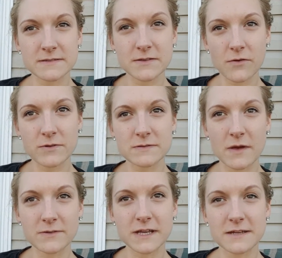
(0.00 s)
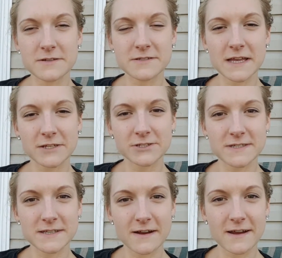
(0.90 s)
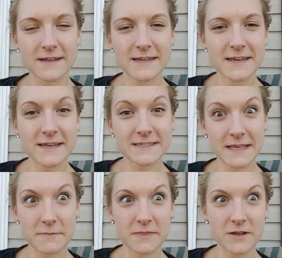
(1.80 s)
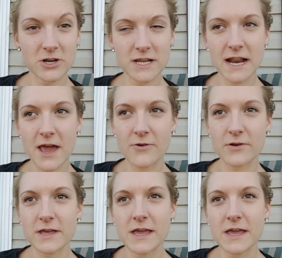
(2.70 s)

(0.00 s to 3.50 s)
So it was about 10 years actually, sorry, because I am 30 now.